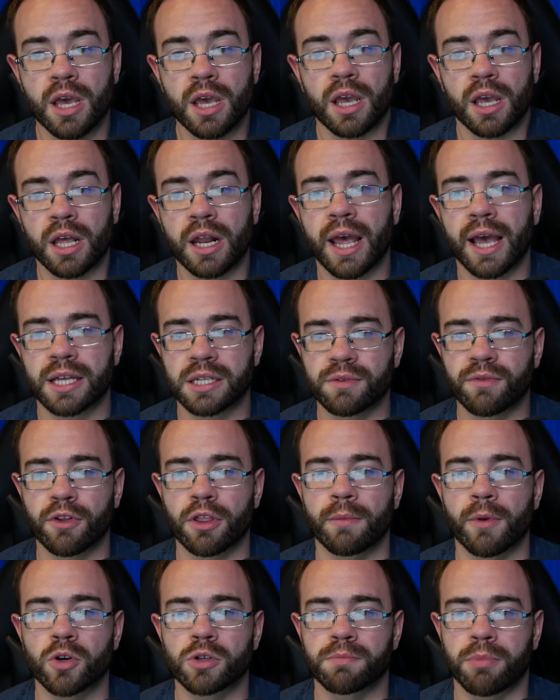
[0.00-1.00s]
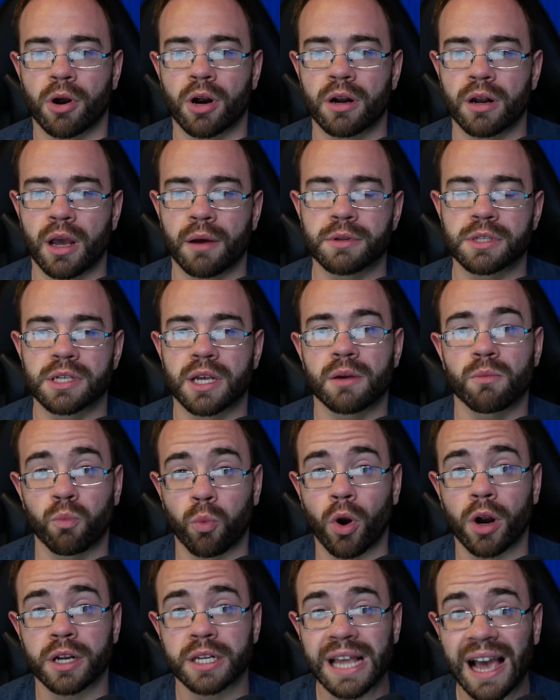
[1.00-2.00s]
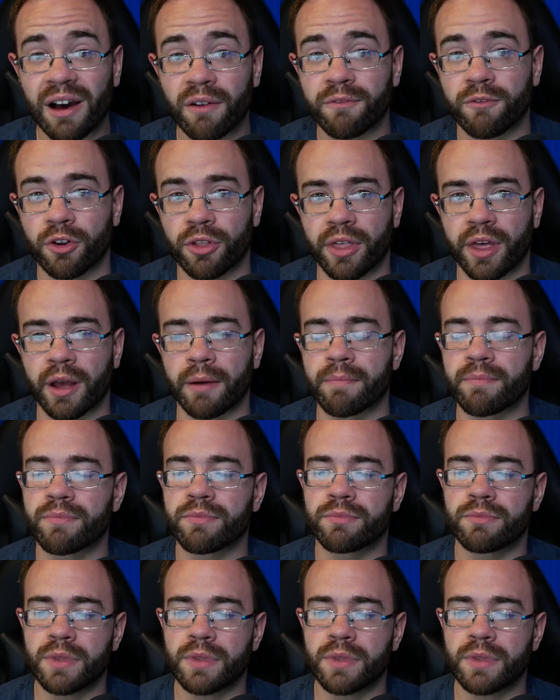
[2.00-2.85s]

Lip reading: it has, for the most part, I would say, worked out for them.